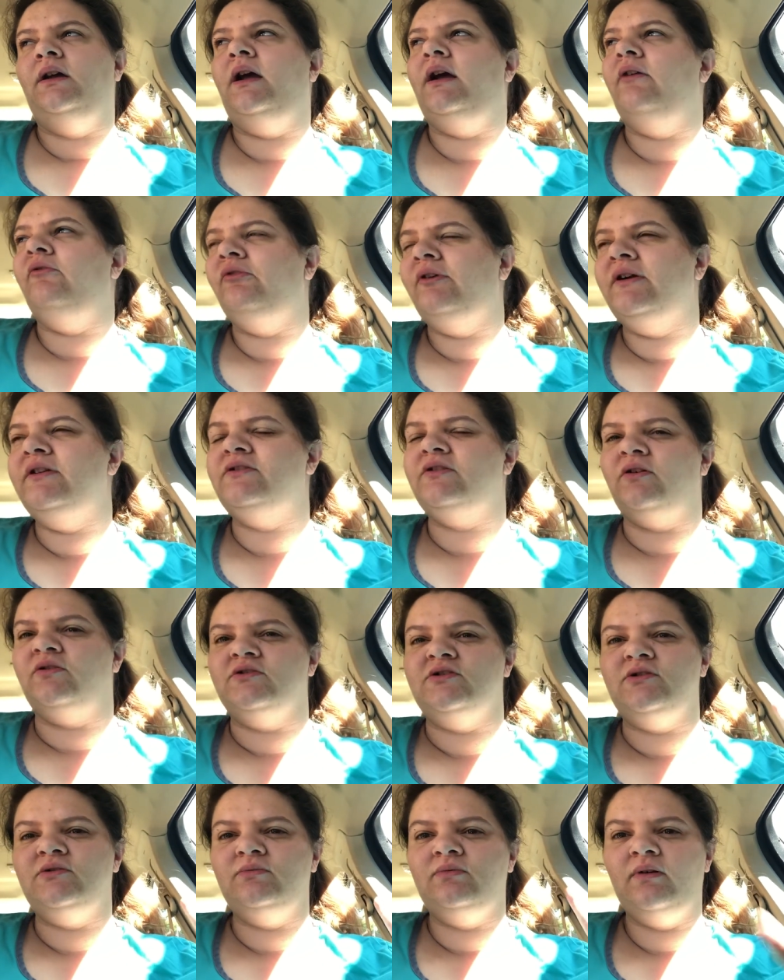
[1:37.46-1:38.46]
I already
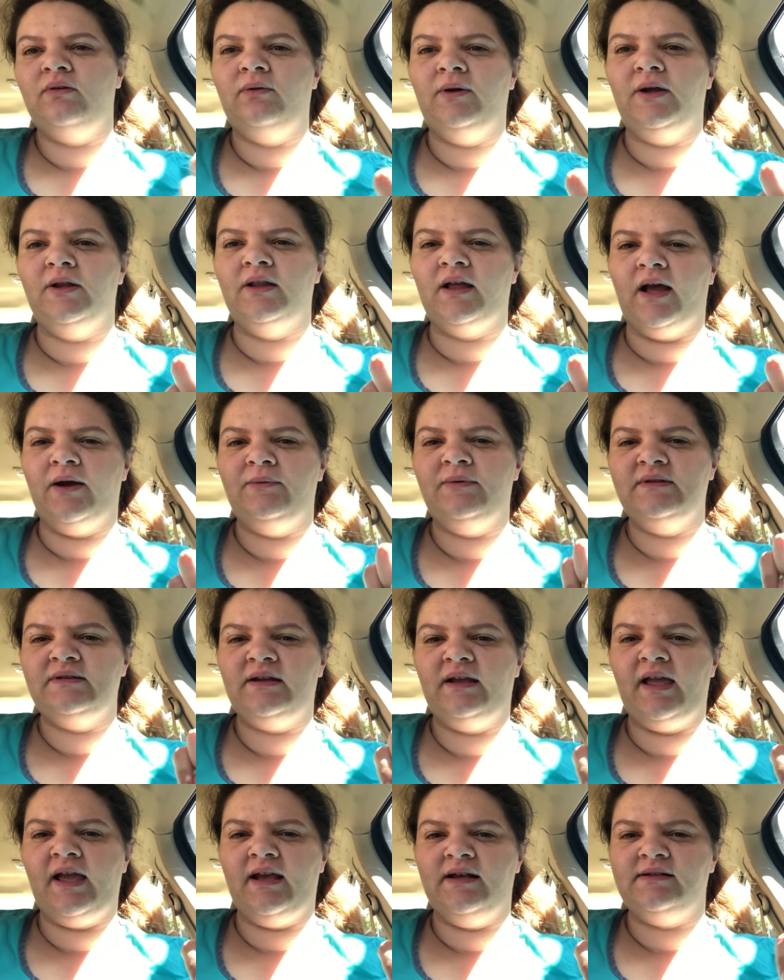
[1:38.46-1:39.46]
told you. I went
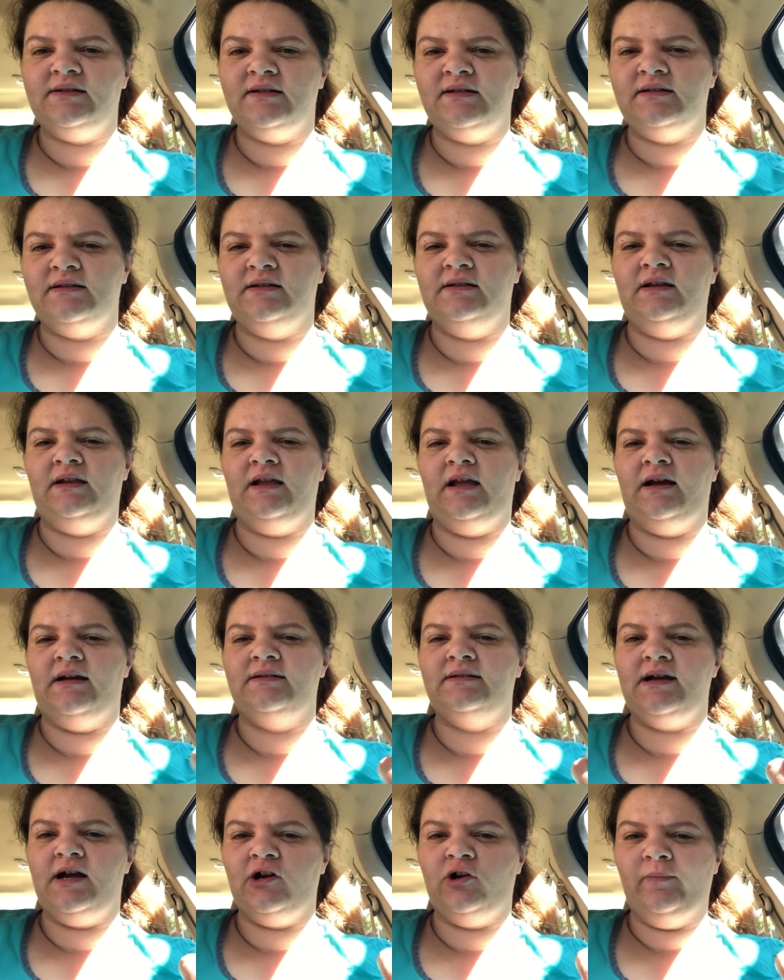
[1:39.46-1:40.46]
to Casey's and he
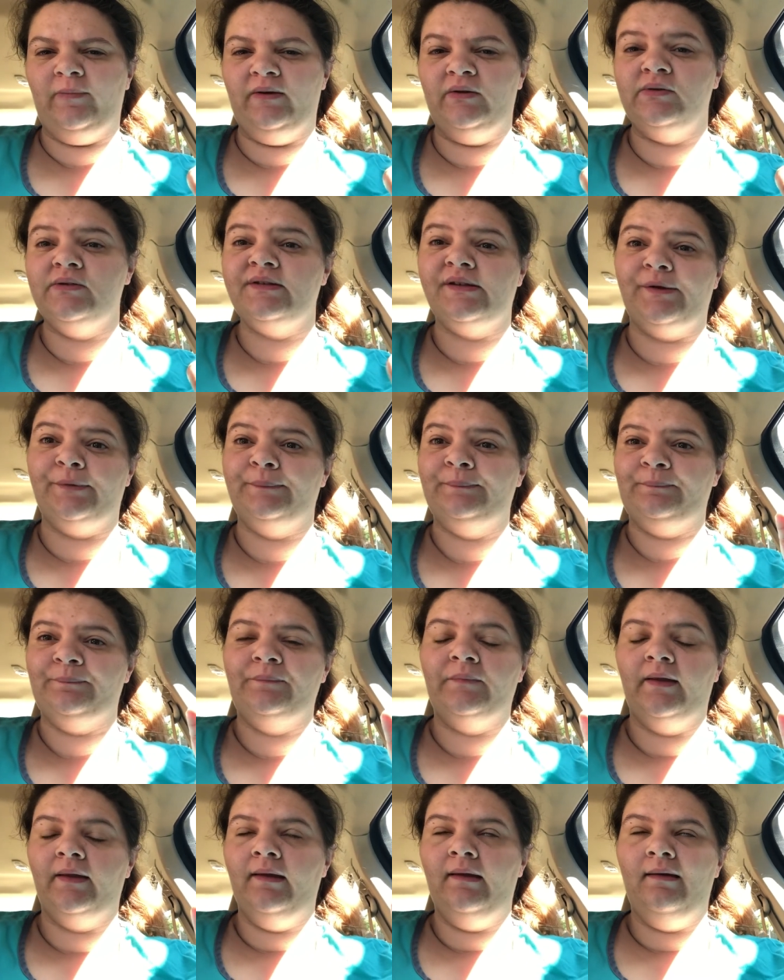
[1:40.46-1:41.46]
got Taco Bell, so
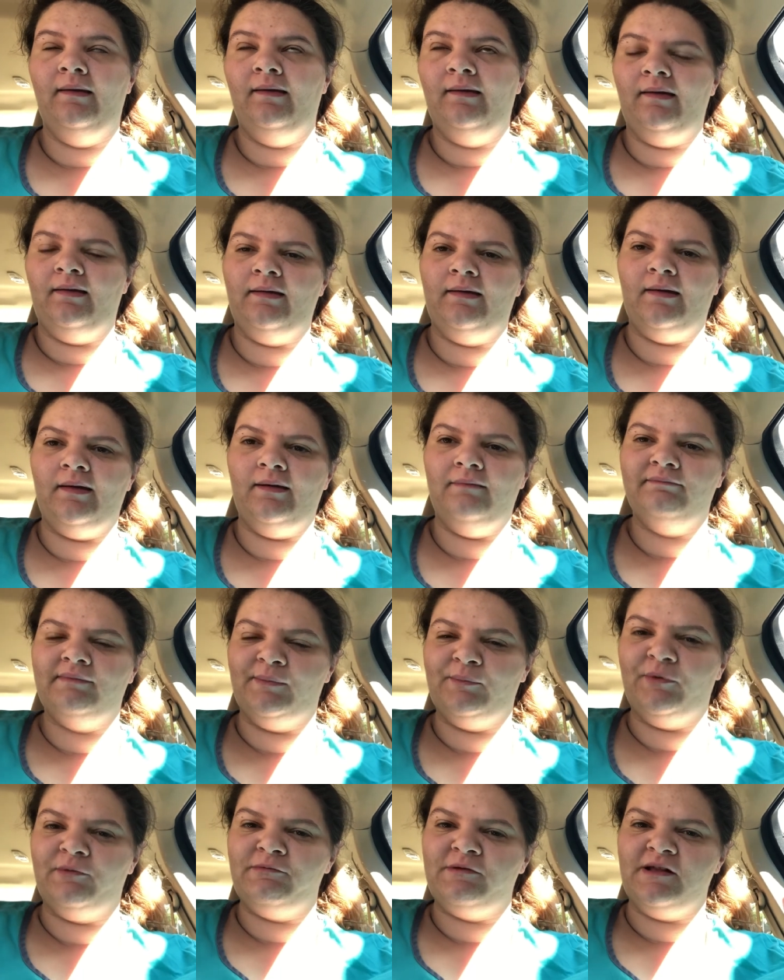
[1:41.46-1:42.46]
yeah,
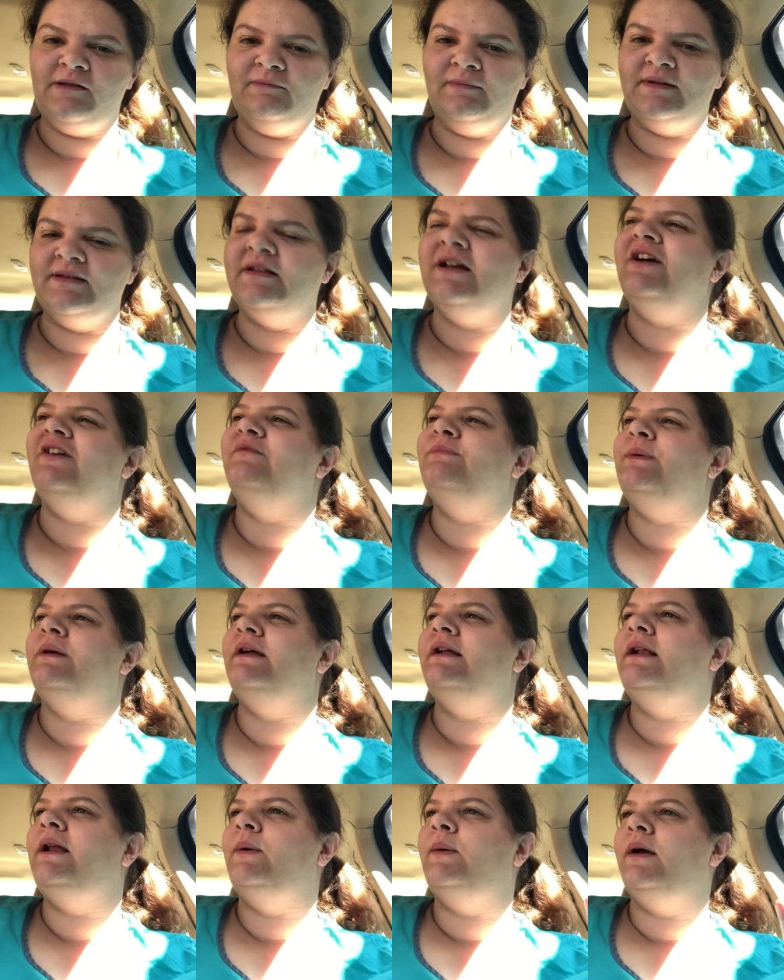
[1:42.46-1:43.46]
I'm repeating myself. But
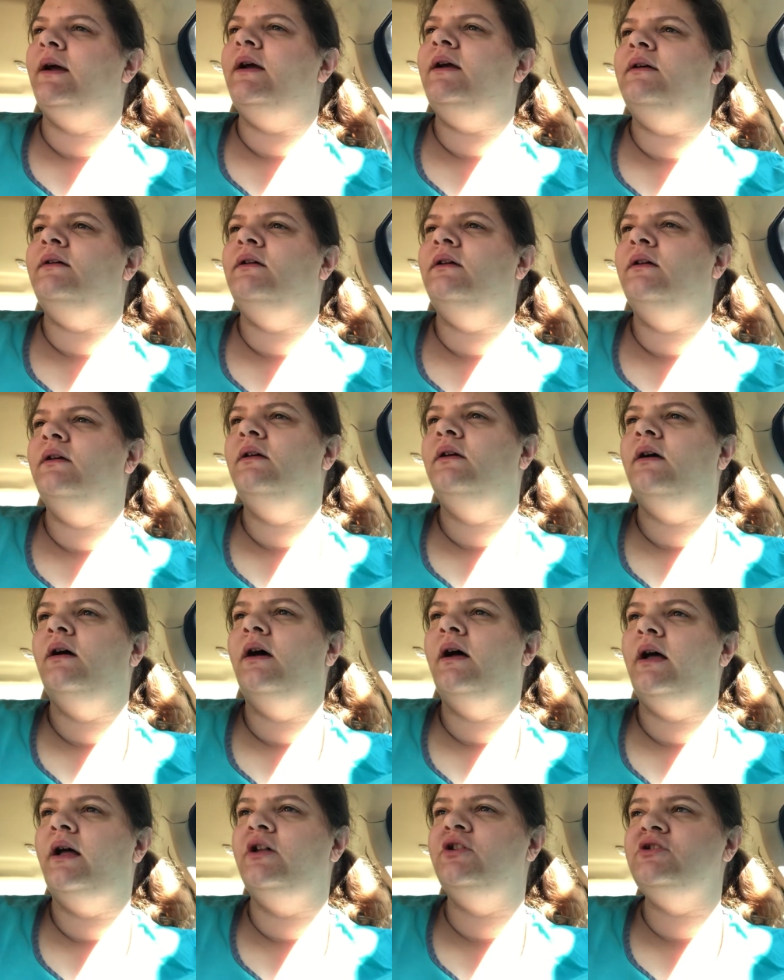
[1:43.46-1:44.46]
anyway,
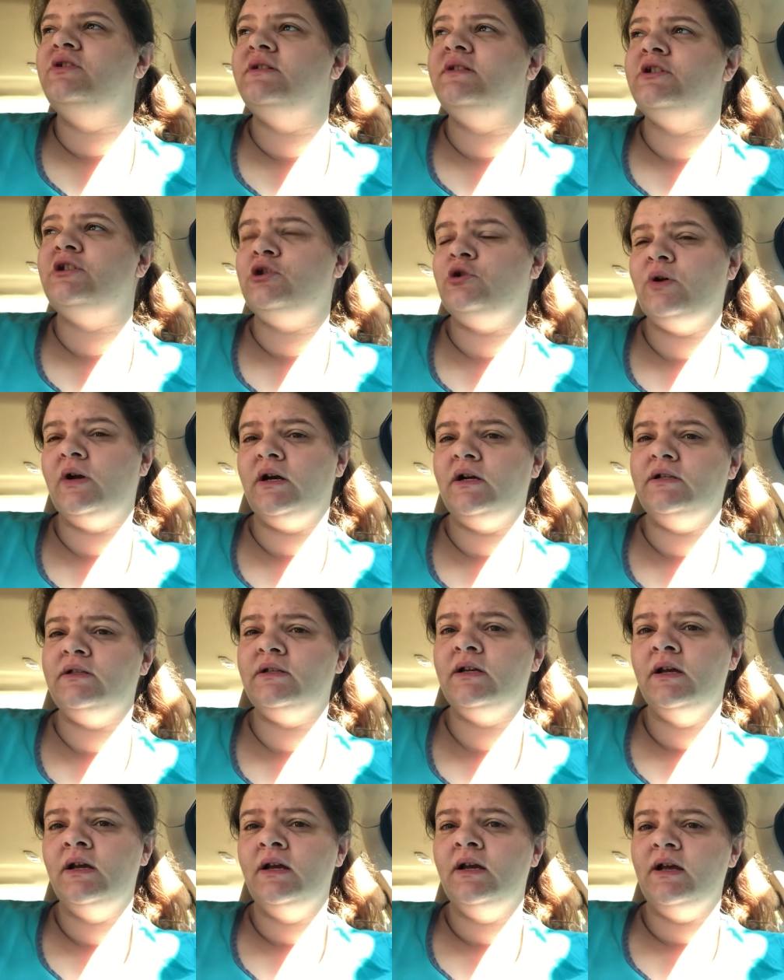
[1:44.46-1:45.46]
I'll just see you
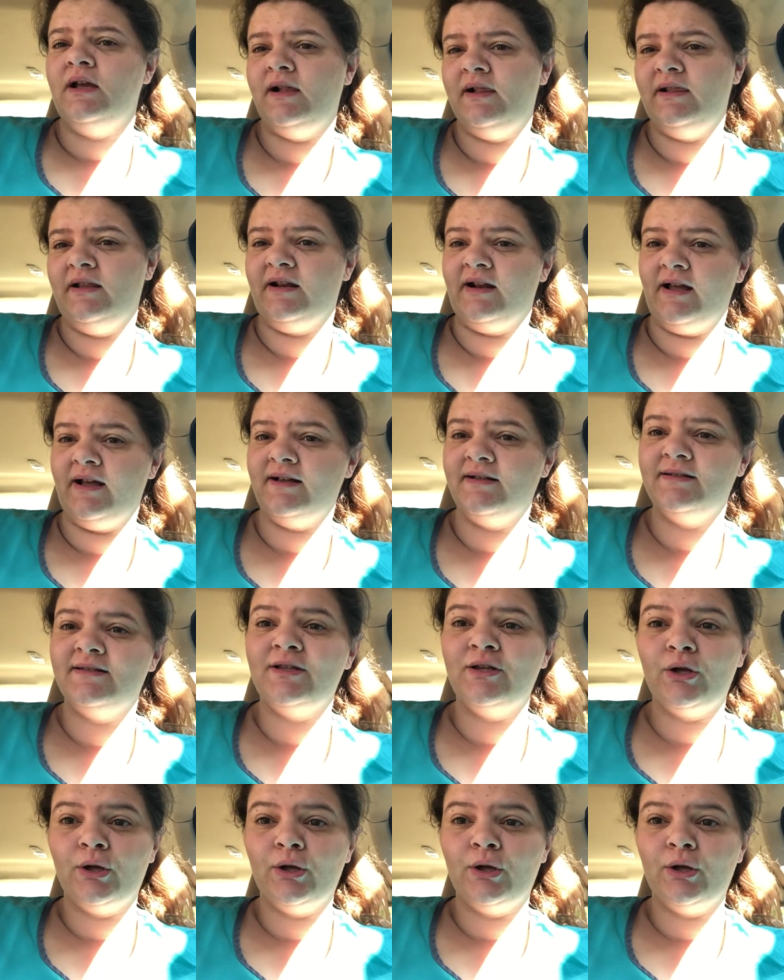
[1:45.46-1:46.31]
guys in the next